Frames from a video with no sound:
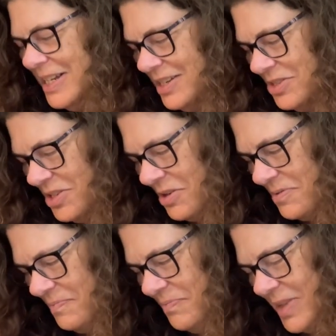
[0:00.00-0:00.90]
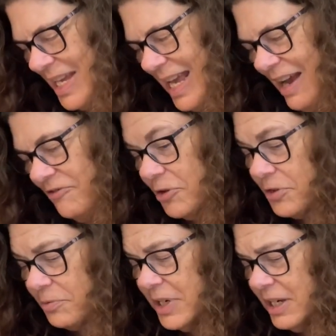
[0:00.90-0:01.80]
So for
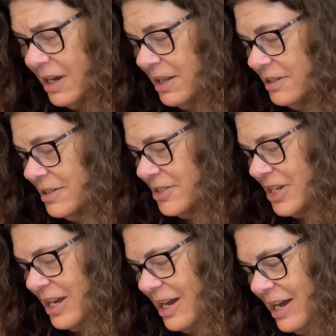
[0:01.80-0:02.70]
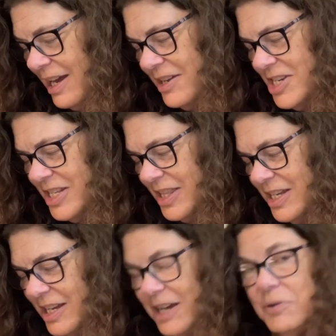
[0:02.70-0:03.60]
$3, I
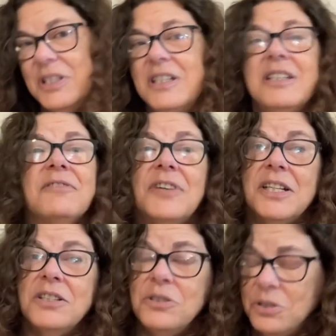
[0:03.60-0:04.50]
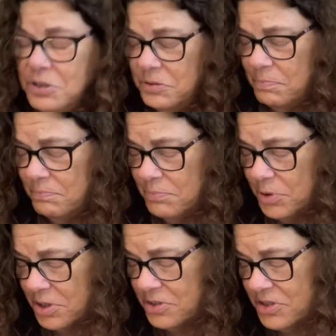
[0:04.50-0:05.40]
think I would need to find two
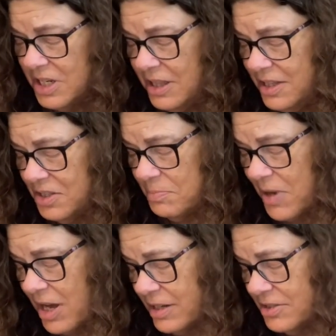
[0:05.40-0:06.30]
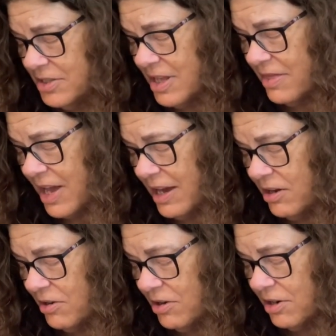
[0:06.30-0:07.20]
books in this box that
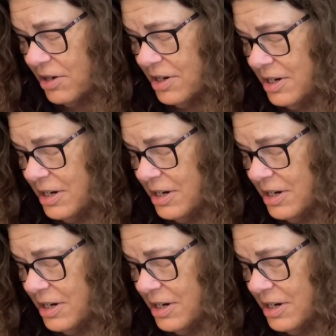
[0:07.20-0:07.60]
are